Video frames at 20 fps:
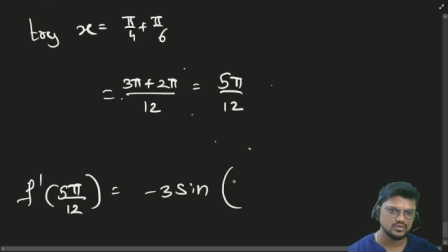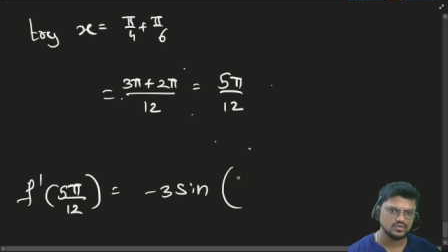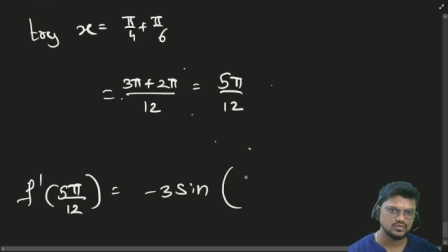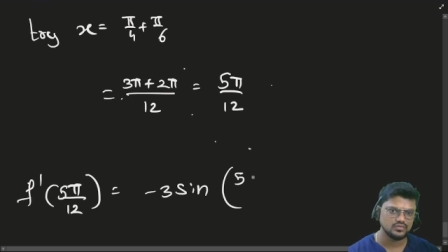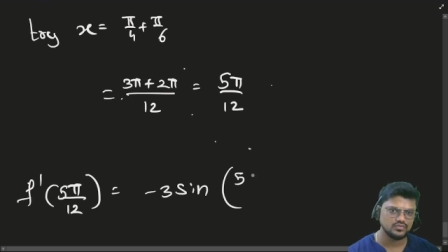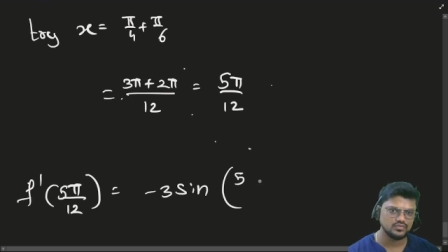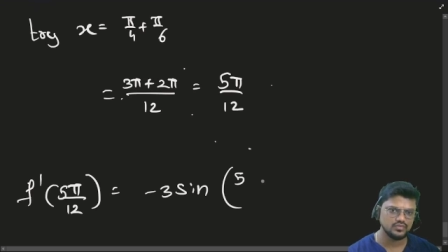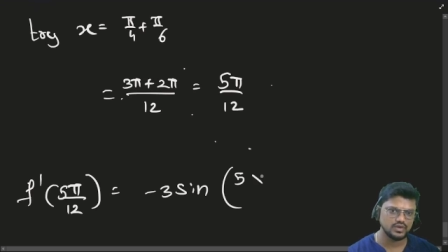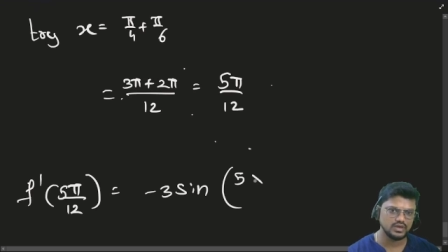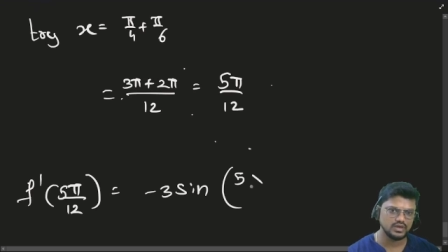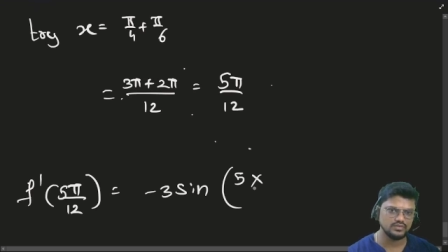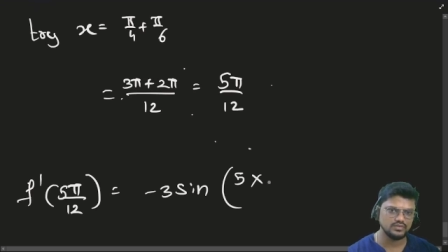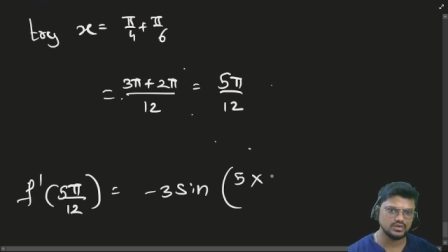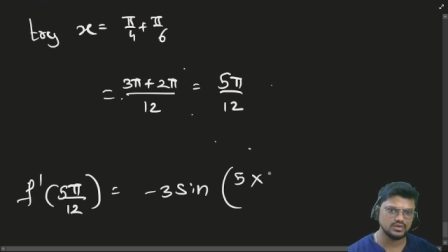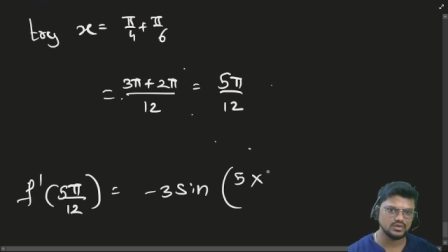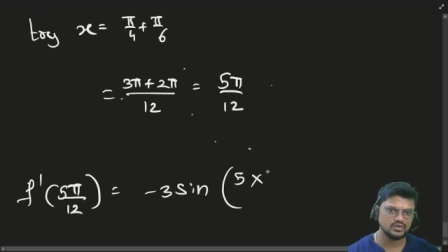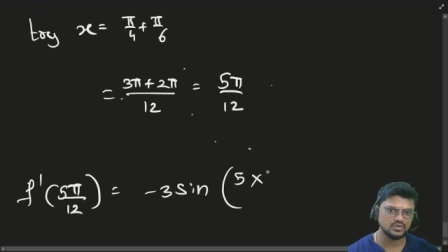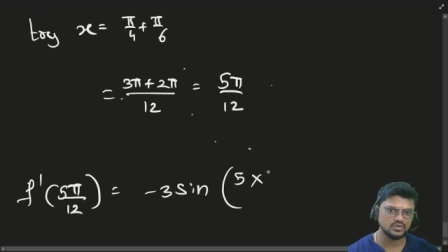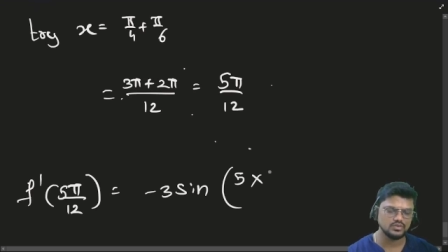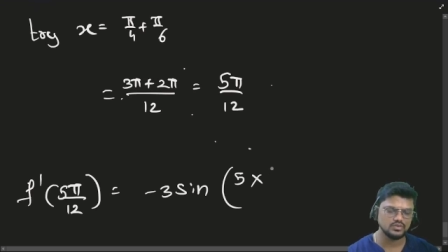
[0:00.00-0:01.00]
5
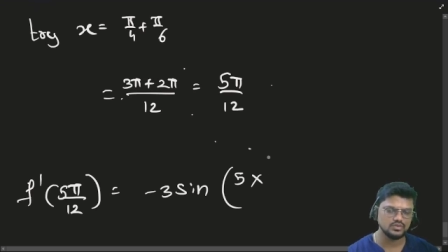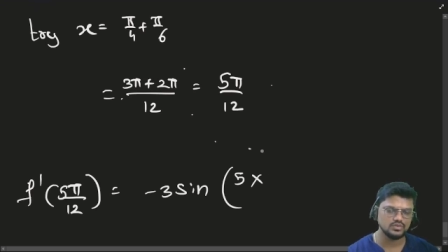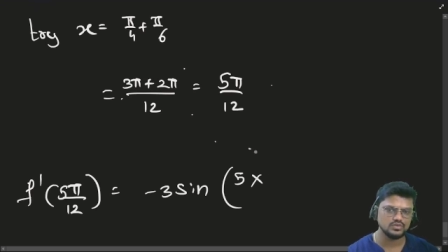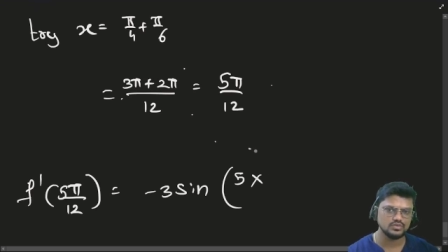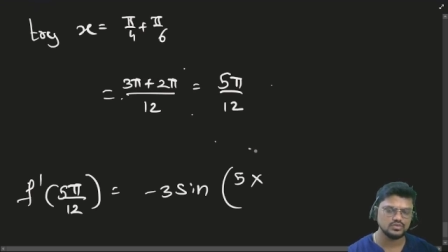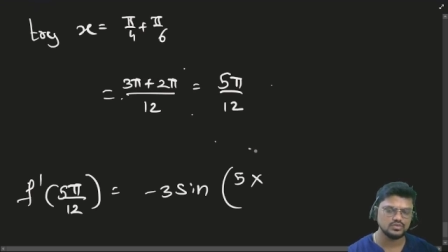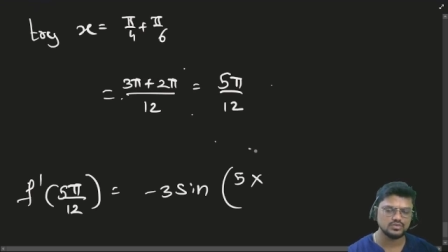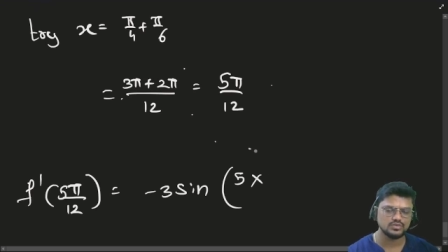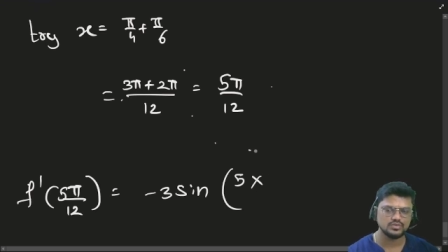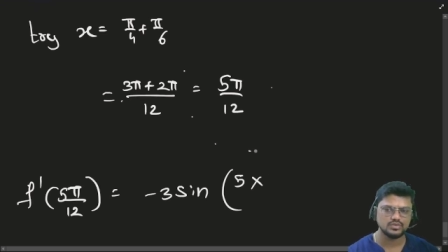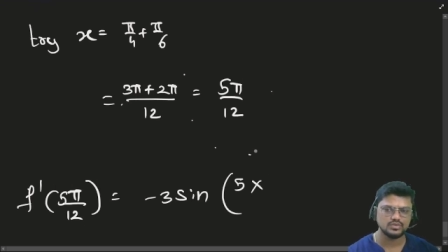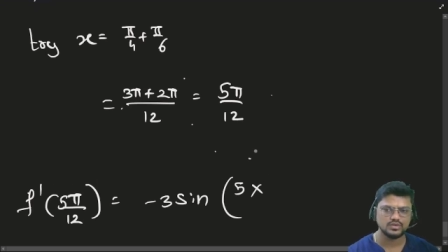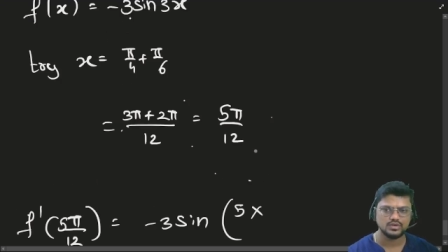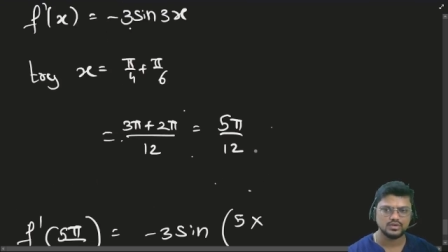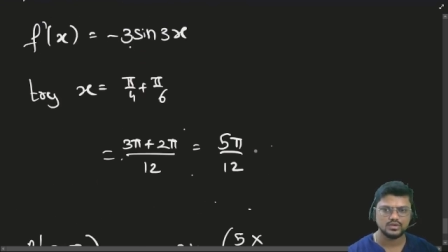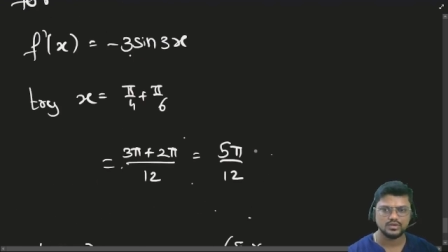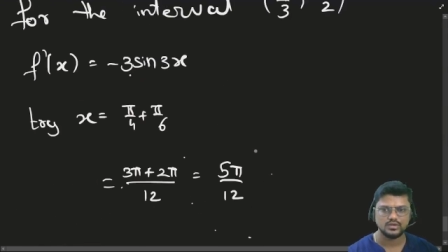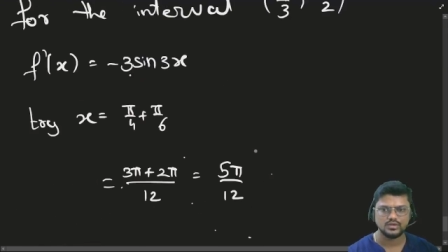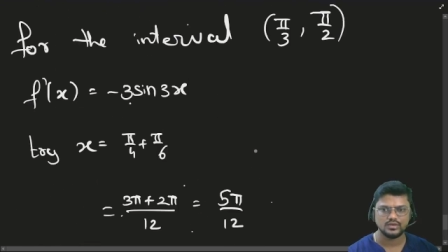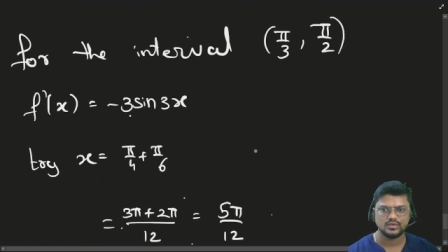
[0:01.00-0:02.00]
into
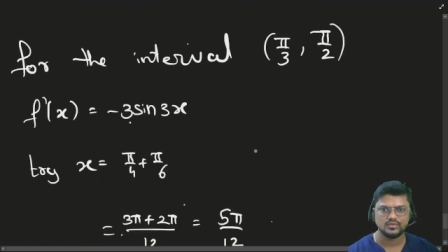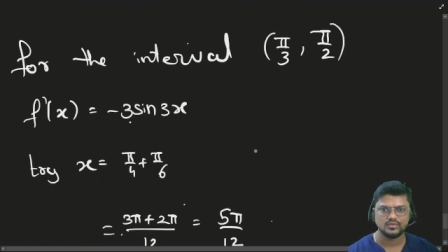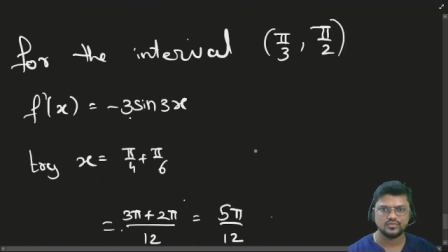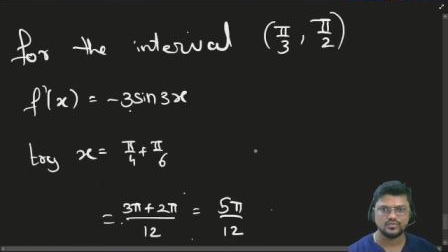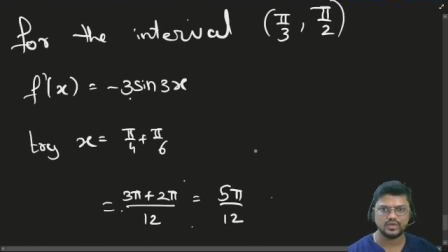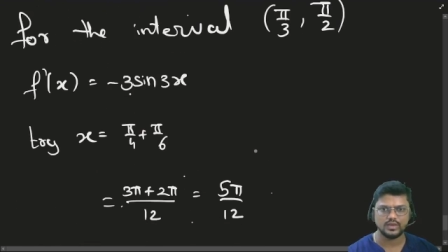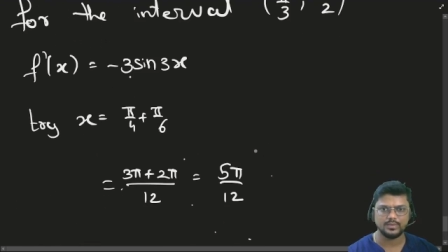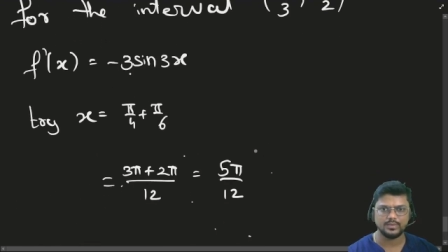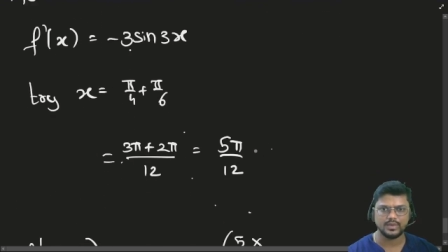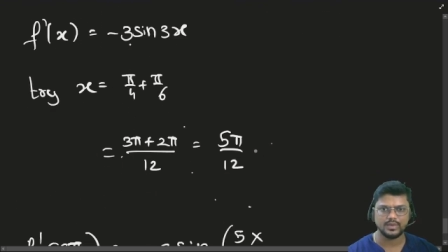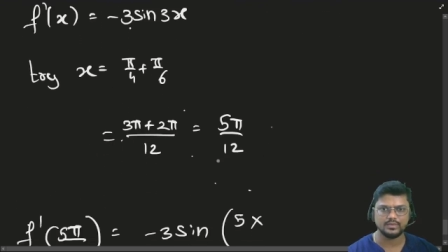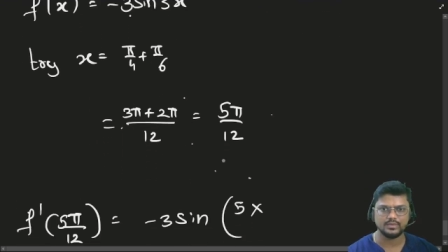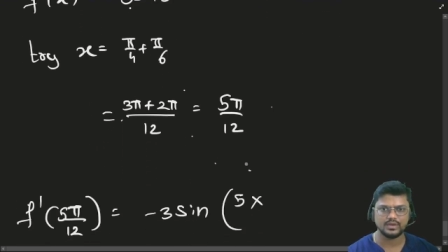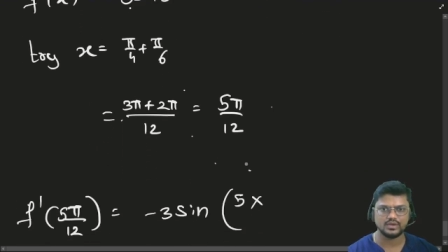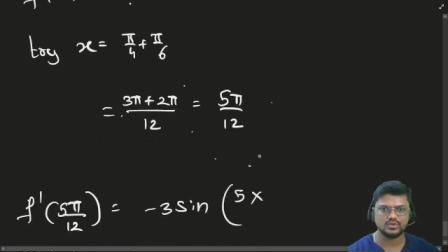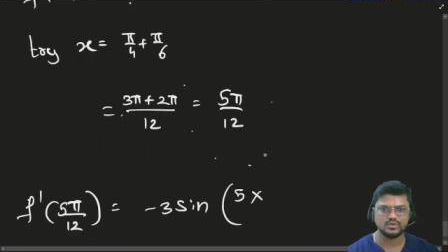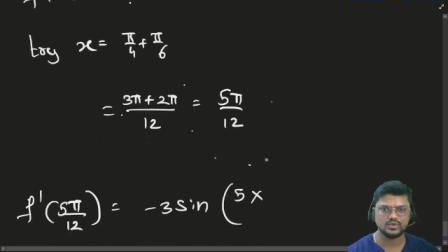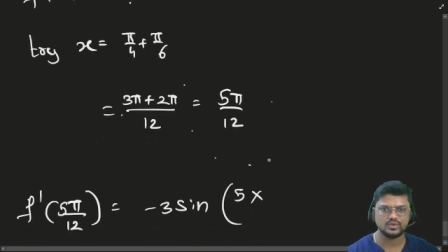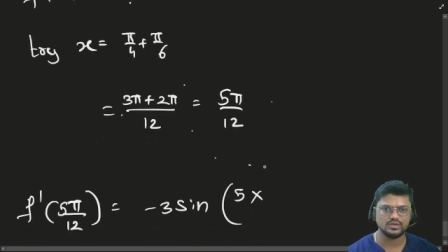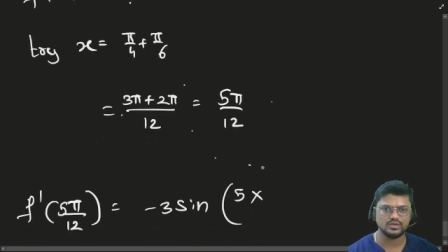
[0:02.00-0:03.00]
5 pi by
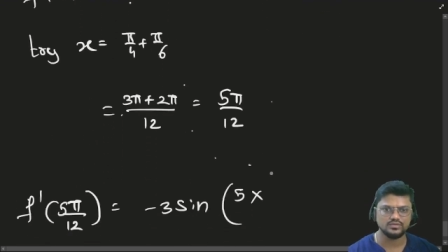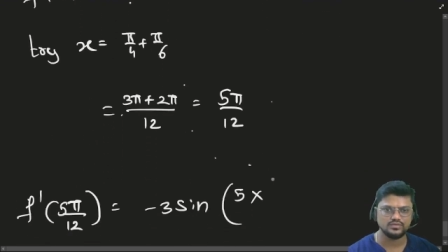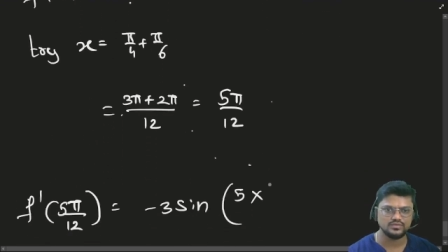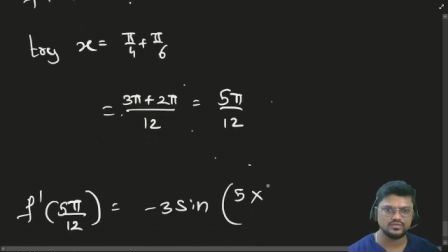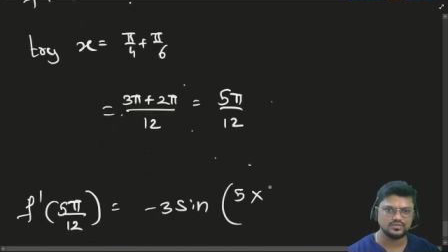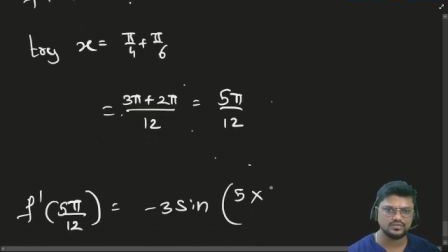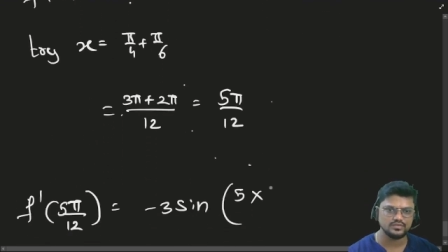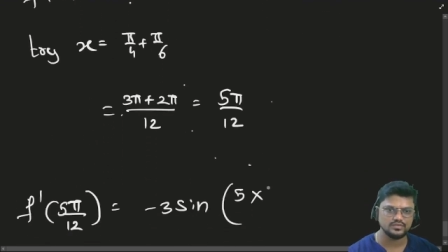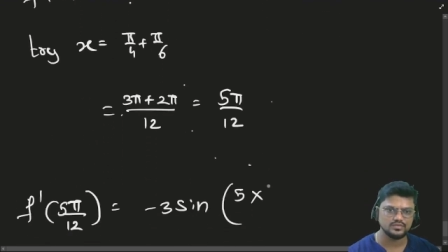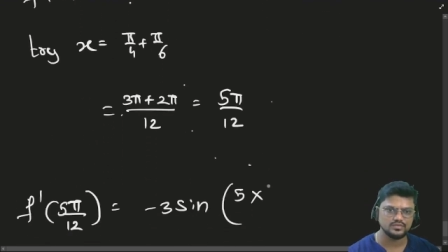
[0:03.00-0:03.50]
12